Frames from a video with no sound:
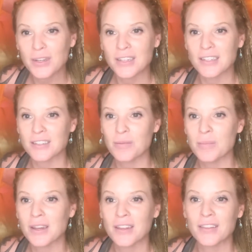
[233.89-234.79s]
It doesn't
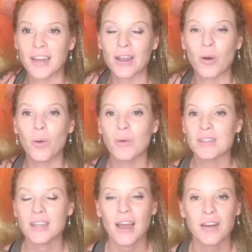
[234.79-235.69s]
mean that I
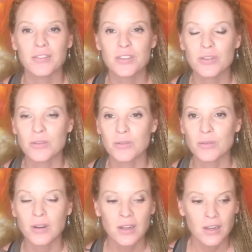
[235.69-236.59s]
always have
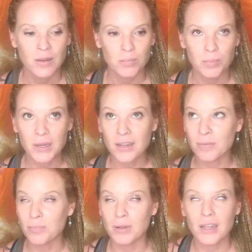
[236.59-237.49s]
to
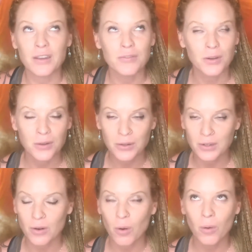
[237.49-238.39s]
be playful
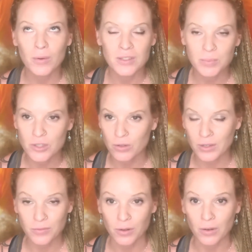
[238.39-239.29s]
or always be
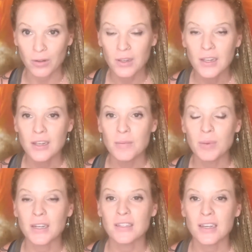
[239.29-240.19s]
joyful. But it